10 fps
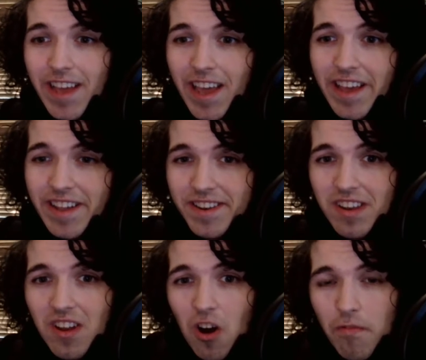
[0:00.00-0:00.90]
and
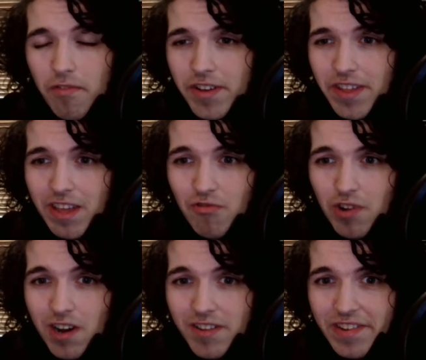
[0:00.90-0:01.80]
hopefully that
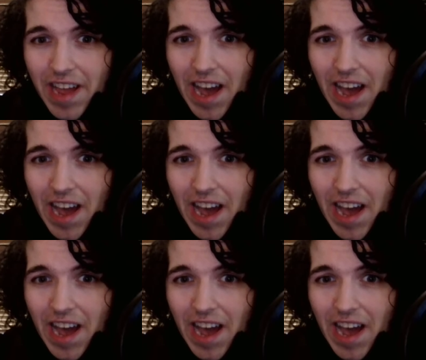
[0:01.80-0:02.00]
draws